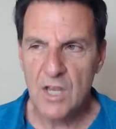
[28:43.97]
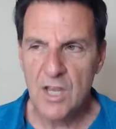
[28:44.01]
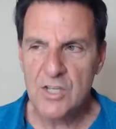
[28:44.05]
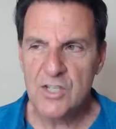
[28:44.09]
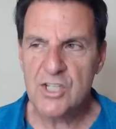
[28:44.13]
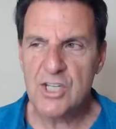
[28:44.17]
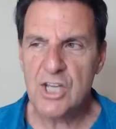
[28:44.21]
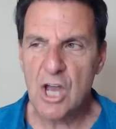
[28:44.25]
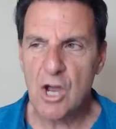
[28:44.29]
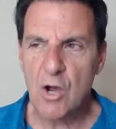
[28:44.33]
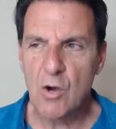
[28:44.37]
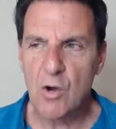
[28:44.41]

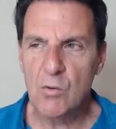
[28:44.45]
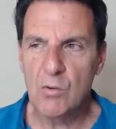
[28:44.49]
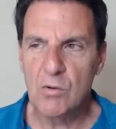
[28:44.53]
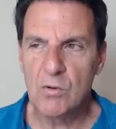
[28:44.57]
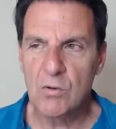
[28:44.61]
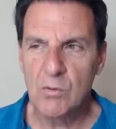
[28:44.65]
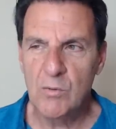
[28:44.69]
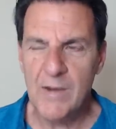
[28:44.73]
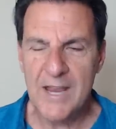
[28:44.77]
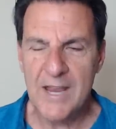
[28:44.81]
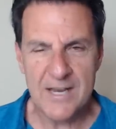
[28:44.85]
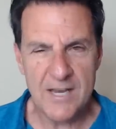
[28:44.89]
So
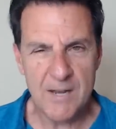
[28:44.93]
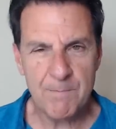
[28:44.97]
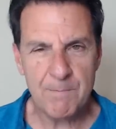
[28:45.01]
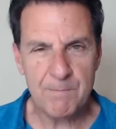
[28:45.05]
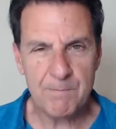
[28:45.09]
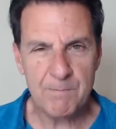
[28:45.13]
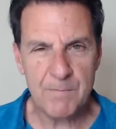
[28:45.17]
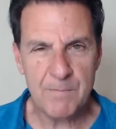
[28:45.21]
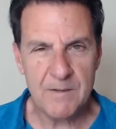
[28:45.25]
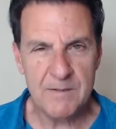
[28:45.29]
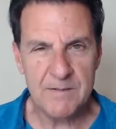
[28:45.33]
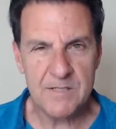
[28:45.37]
we end up
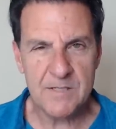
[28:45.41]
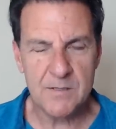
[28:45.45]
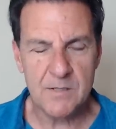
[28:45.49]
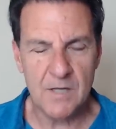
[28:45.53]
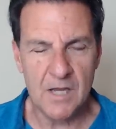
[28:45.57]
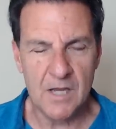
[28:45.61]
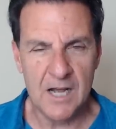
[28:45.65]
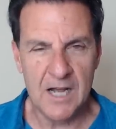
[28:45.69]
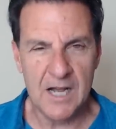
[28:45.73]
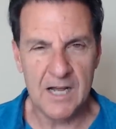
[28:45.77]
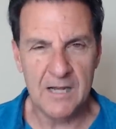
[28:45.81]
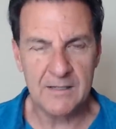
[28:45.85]

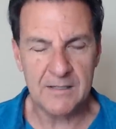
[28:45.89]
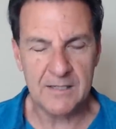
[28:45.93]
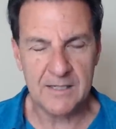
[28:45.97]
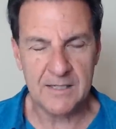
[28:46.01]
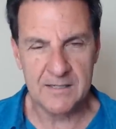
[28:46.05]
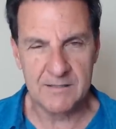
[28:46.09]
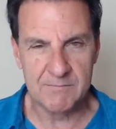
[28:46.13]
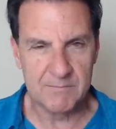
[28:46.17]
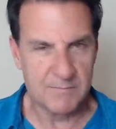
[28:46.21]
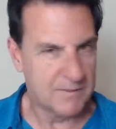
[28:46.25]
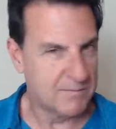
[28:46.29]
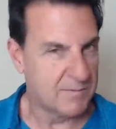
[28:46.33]
uh,
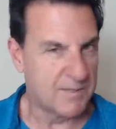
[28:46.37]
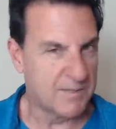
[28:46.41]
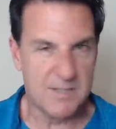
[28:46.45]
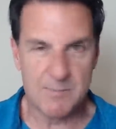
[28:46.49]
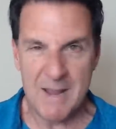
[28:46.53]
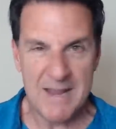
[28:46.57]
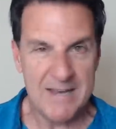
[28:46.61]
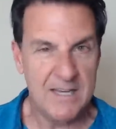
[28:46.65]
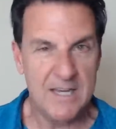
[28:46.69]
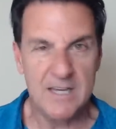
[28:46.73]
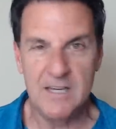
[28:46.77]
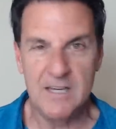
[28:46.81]

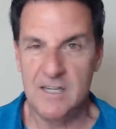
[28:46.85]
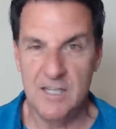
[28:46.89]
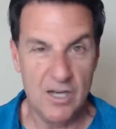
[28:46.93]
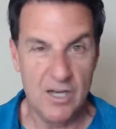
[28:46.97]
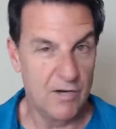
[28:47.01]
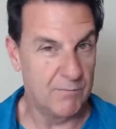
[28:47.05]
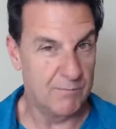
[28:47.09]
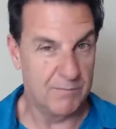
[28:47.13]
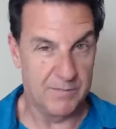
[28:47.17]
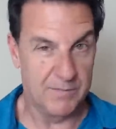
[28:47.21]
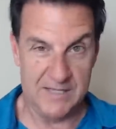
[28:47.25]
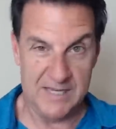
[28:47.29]
spending, you
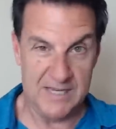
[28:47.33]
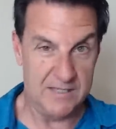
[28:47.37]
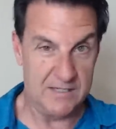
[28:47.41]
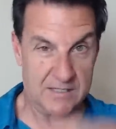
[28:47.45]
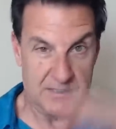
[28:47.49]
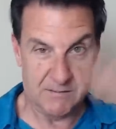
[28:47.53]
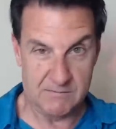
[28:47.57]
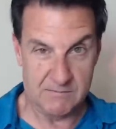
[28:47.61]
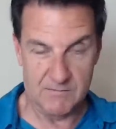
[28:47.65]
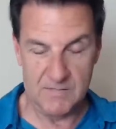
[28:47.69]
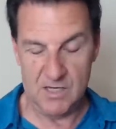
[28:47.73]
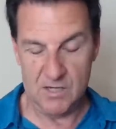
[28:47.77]
know, the
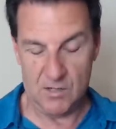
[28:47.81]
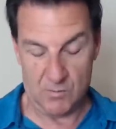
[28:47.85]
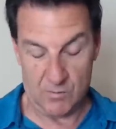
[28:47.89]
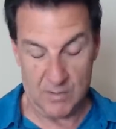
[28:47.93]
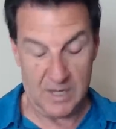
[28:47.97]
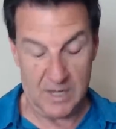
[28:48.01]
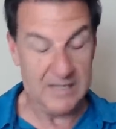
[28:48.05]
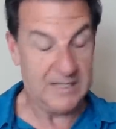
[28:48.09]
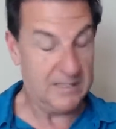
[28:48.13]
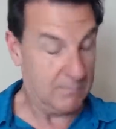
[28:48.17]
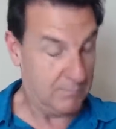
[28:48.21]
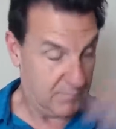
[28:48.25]
you know
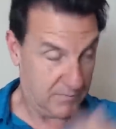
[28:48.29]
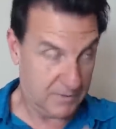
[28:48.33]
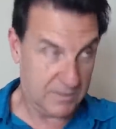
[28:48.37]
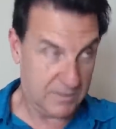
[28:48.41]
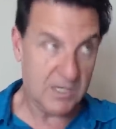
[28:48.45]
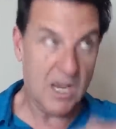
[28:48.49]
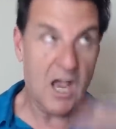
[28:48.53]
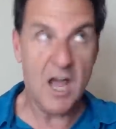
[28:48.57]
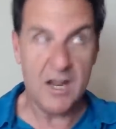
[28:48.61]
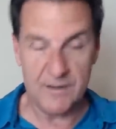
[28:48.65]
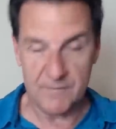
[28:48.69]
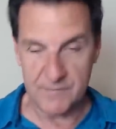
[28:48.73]
a
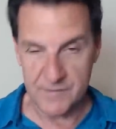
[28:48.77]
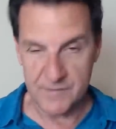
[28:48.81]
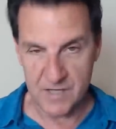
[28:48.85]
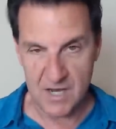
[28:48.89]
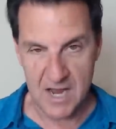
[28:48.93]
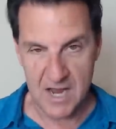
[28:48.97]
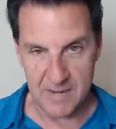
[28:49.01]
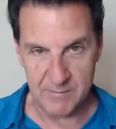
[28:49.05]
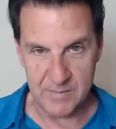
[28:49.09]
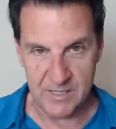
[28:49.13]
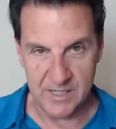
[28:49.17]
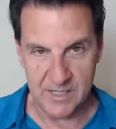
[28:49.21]
ton of
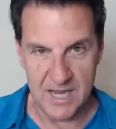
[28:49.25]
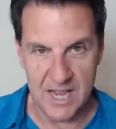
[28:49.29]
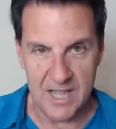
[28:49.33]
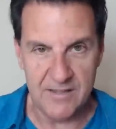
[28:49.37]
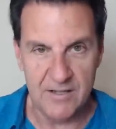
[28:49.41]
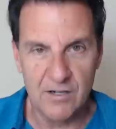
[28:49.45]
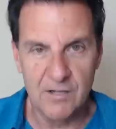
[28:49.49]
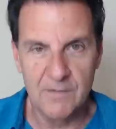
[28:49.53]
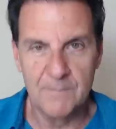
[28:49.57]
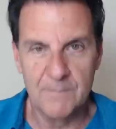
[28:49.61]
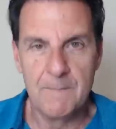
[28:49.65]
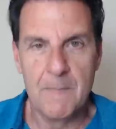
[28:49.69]
time
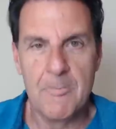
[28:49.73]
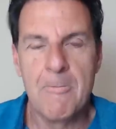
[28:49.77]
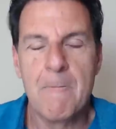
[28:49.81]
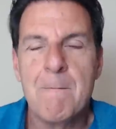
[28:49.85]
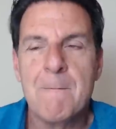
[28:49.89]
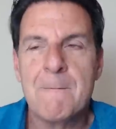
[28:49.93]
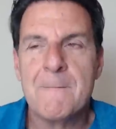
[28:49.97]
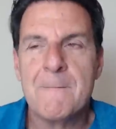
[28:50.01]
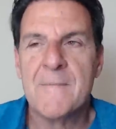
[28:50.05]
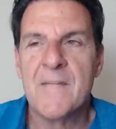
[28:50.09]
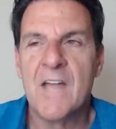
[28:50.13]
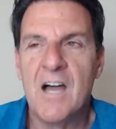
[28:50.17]
together
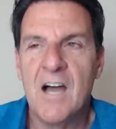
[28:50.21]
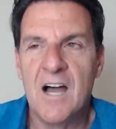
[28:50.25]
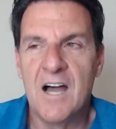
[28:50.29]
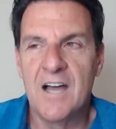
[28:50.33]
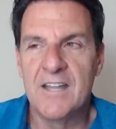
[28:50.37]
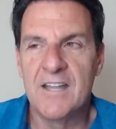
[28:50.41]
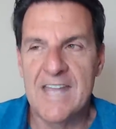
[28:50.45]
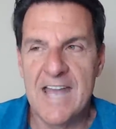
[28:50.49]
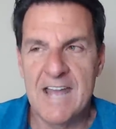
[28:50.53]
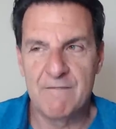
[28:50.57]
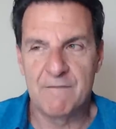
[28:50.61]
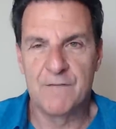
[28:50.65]

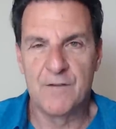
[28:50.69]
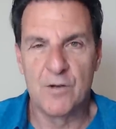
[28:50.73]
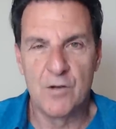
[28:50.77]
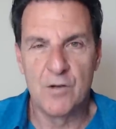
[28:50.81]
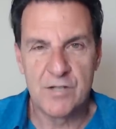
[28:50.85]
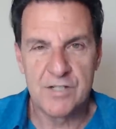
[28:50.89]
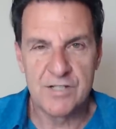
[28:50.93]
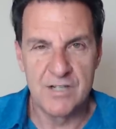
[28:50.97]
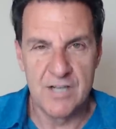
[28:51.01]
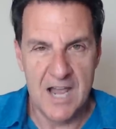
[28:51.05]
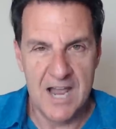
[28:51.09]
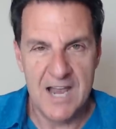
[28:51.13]
uh, that
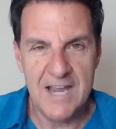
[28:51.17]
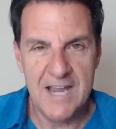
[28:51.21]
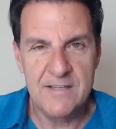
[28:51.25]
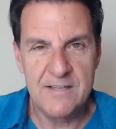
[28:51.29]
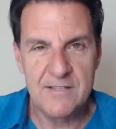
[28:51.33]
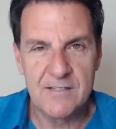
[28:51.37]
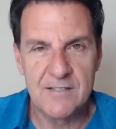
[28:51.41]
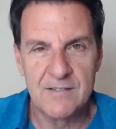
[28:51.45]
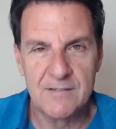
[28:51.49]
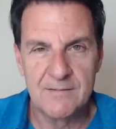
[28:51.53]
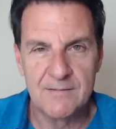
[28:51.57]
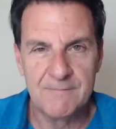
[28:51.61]
first
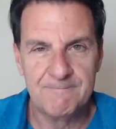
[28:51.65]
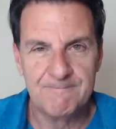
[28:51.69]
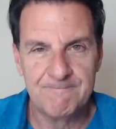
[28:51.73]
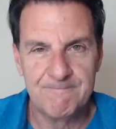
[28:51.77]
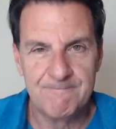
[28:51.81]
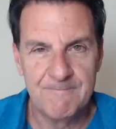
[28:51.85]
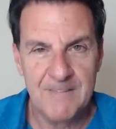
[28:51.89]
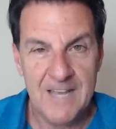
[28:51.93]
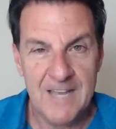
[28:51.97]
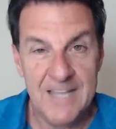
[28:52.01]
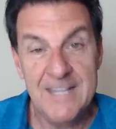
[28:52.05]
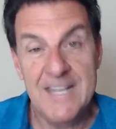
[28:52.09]
night,
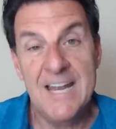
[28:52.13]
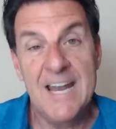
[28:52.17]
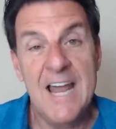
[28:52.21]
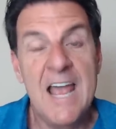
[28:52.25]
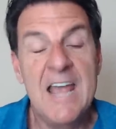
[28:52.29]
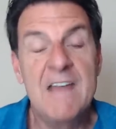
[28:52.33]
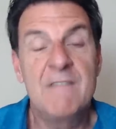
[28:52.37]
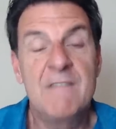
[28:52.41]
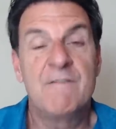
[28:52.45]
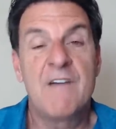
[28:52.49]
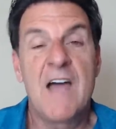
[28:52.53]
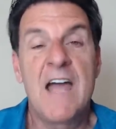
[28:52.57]
and then
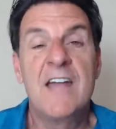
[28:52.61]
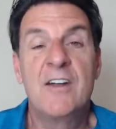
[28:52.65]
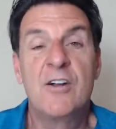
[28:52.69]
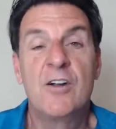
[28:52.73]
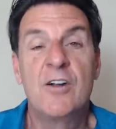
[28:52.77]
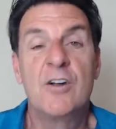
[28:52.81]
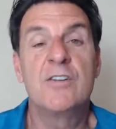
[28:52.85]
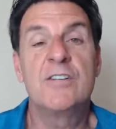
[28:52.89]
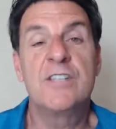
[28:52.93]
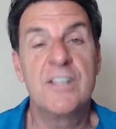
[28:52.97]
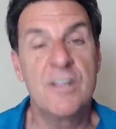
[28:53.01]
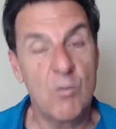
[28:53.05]
I invited
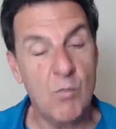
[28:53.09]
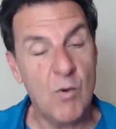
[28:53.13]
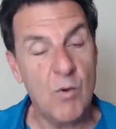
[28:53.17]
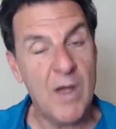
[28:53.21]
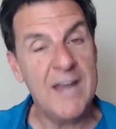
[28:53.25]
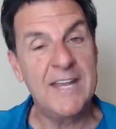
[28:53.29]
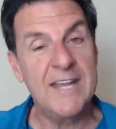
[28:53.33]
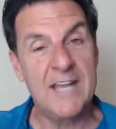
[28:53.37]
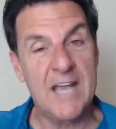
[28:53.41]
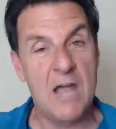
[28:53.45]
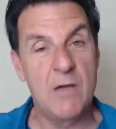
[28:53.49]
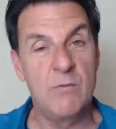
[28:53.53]
her to the
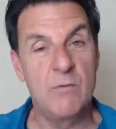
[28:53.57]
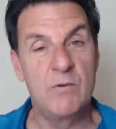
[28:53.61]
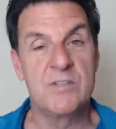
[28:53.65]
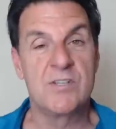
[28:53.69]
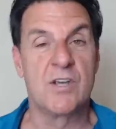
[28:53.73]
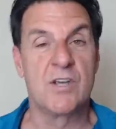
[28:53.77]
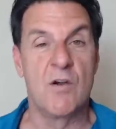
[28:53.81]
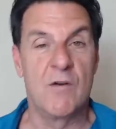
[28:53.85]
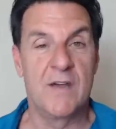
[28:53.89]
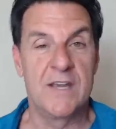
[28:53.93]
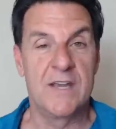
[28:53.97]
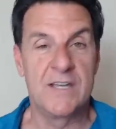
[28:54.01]
wedding I was
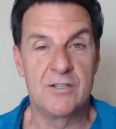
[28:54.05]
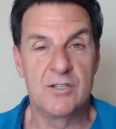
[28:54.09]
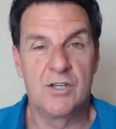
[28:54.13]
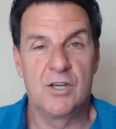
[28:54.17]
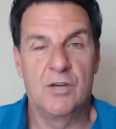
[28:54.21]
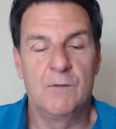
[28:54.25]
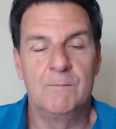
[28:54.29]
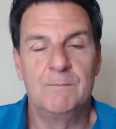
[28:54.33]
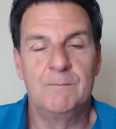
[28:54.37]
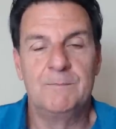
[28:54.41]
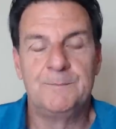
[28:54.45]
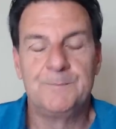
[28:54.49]
going
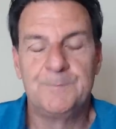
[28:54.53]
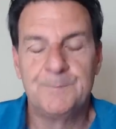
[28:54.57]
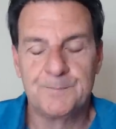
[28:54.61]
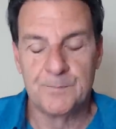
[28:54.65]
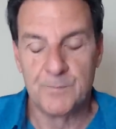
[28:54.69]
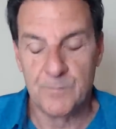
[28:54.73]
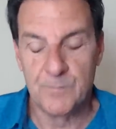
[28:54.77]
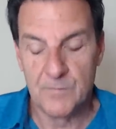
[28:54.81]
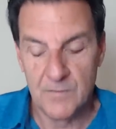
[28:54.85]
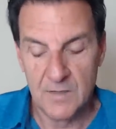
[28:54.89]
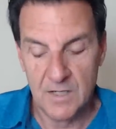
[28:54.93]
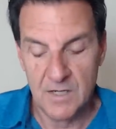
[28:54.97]
to.
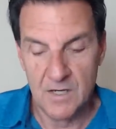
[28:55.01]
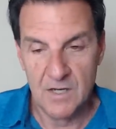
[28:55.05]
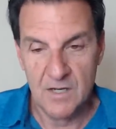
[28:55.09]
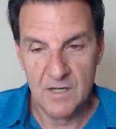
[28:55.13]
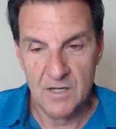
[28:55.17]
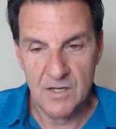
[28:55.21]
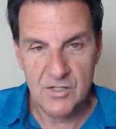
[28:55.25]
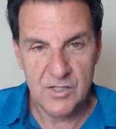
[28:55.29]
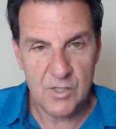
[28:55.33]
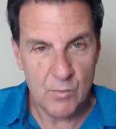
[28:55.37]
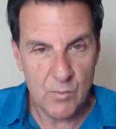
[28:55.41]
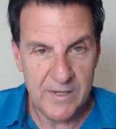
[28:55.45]

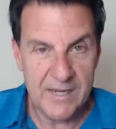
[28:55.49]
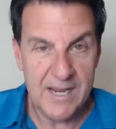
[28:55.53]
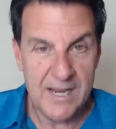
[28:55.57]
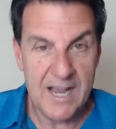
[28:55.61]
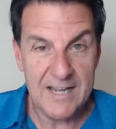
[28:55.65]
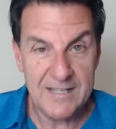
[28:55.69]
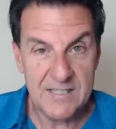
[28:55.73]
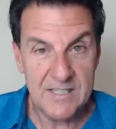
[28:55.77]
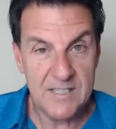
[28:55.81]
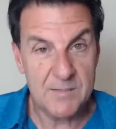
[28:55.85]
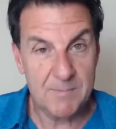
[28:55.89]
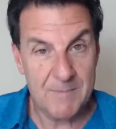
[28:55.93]
So we
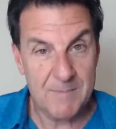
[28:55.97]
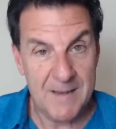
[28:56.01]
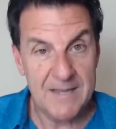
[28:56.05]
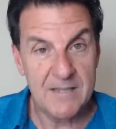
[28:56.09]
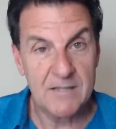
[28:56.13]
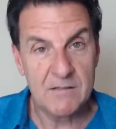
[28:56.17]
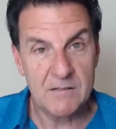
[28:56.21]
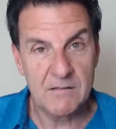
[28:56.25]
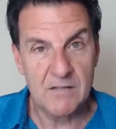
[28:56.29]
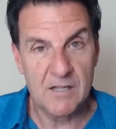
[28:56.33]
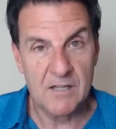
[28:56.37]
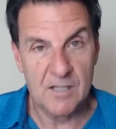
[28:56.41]
got to
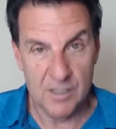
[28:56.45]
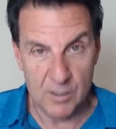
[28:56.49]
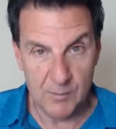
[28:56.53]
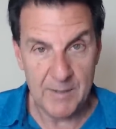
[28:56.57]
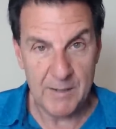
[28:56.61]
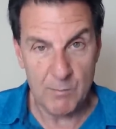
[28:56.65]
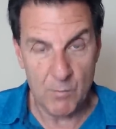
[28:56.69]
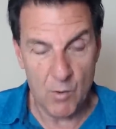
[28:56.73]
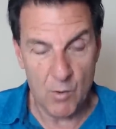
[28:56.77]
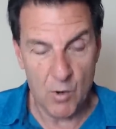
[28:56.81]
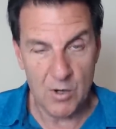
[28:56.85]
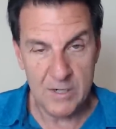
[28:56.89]
spend a little
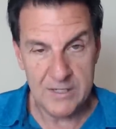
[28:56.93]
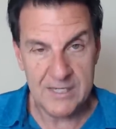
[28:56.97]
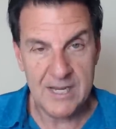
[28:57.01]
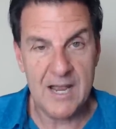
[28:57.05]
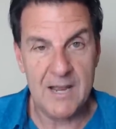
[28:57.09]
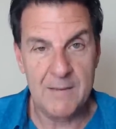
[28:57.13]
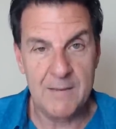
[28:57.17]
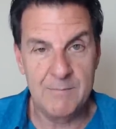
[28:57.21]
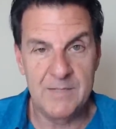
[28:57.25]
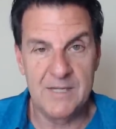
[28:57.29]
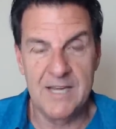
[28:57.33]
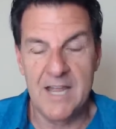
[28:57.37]
bit more
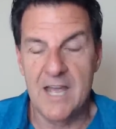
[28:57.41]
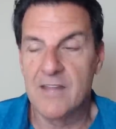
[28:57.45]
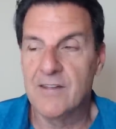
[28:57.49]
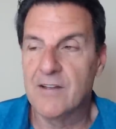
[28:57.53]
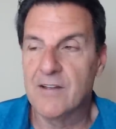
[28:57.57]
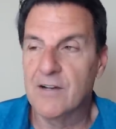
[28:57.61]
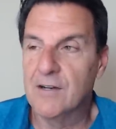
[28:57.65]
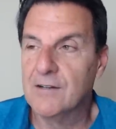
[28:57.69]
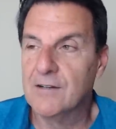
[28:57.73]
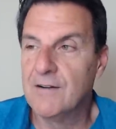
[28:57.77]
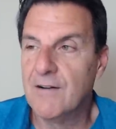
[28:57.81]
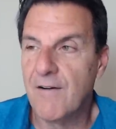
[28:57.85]
time
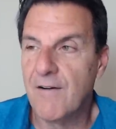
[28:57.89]
together.